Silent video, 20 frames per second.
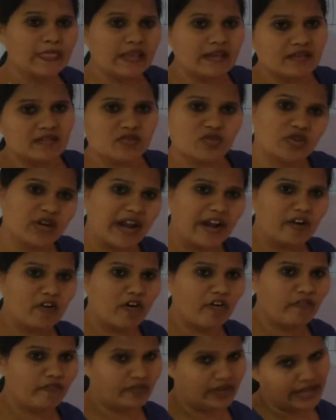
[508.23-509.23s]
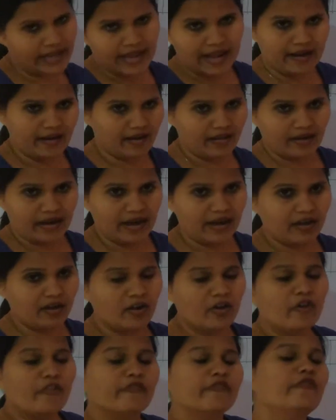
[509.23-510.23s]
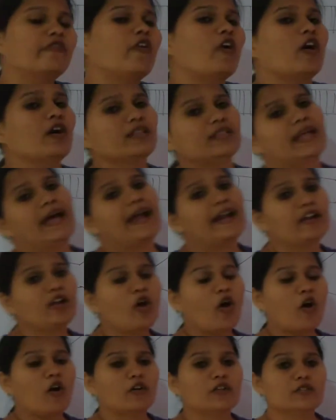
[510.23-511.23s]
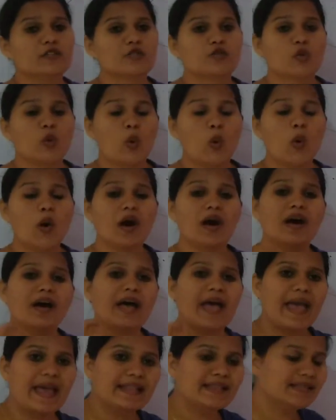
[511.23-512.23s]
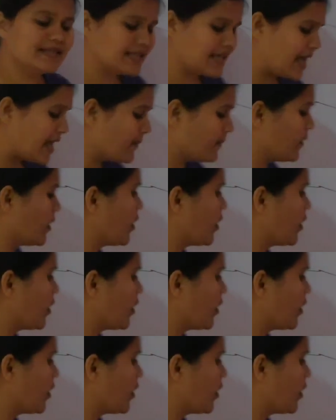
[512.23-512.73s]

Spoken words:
strand of DNA, right? For that also an enzyme